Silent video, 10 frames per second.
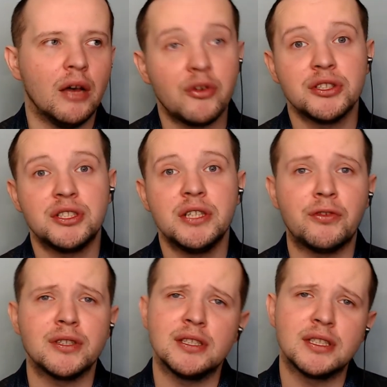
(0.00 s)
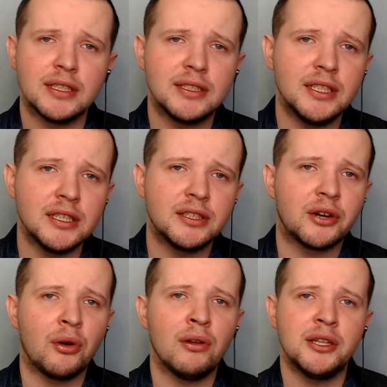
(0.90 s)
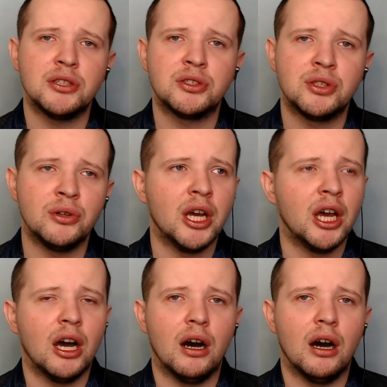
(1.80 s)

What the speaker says: There's a difference in statistic related to